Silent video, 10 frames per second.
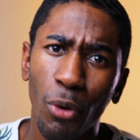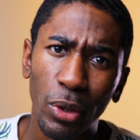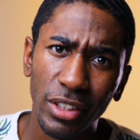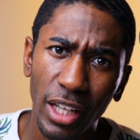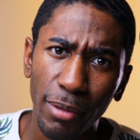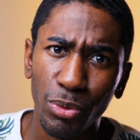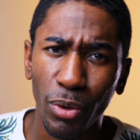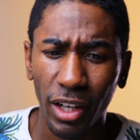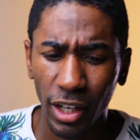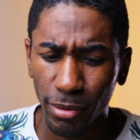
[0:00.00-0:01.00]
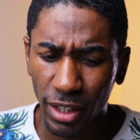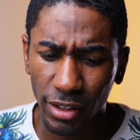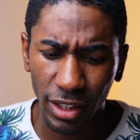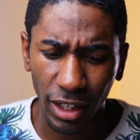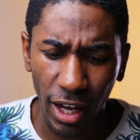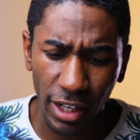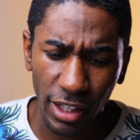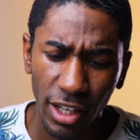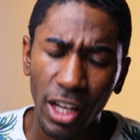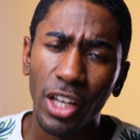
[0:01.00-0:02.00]
steps when it comes down to
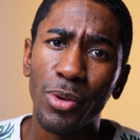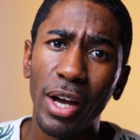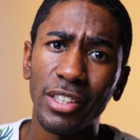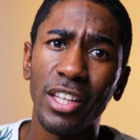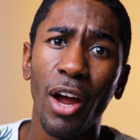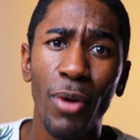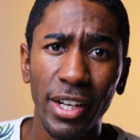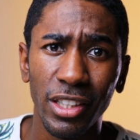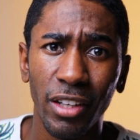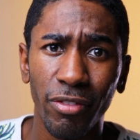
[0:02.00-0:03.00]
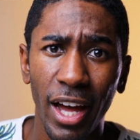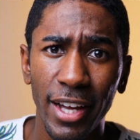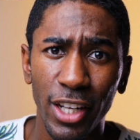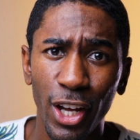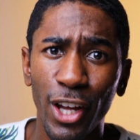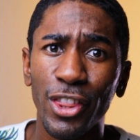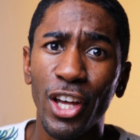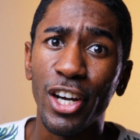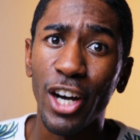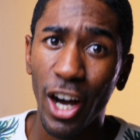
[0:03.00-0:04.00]
lighting. You got the direction of light,
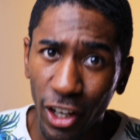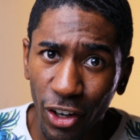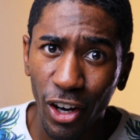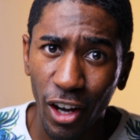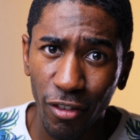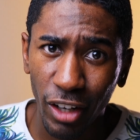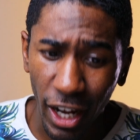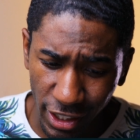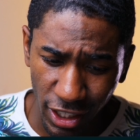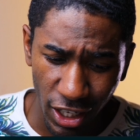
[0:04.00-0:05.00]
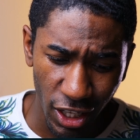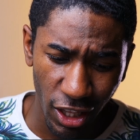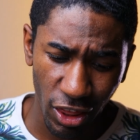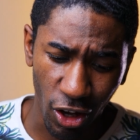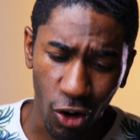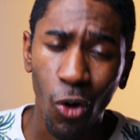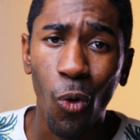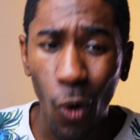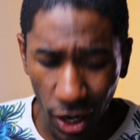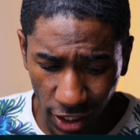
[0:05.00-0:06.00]
the color of light, the
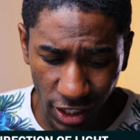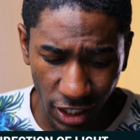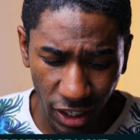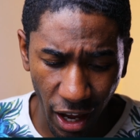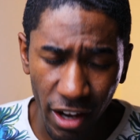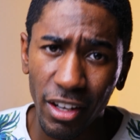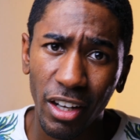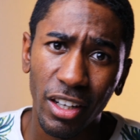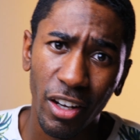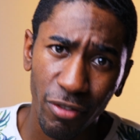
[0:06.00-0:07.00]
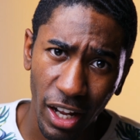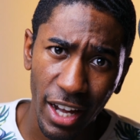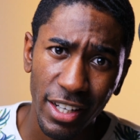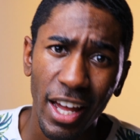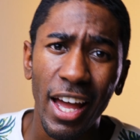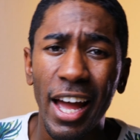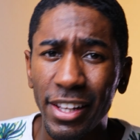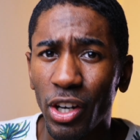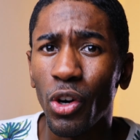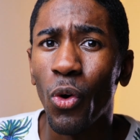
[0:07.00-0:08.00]
quality of light, and
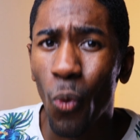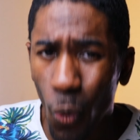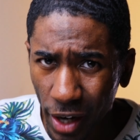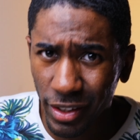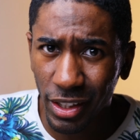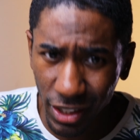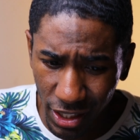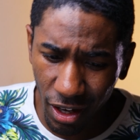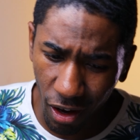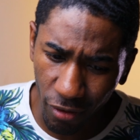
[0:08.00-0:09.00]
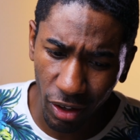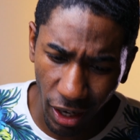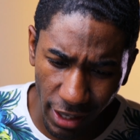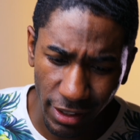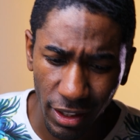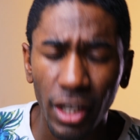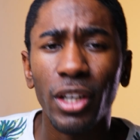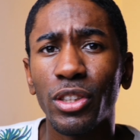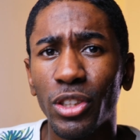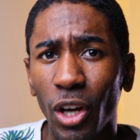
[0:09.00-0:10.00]
the quantity of light.
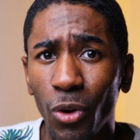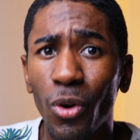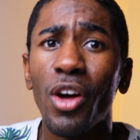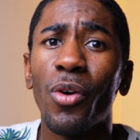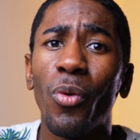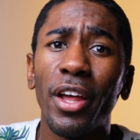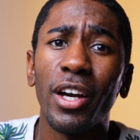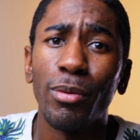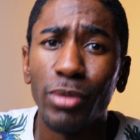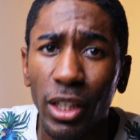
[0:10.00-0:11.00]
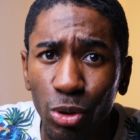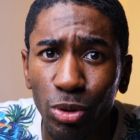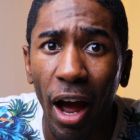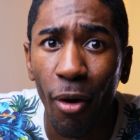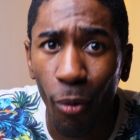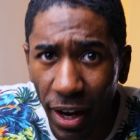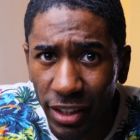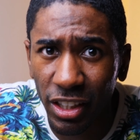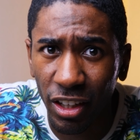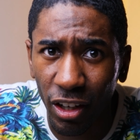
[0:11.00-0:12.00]
So when it comes down to
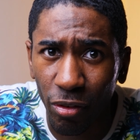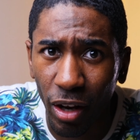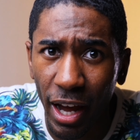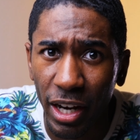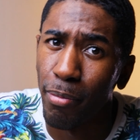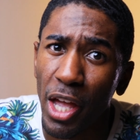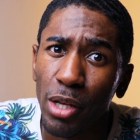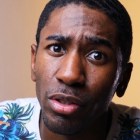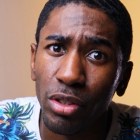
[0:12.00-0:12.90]
direction of light, by you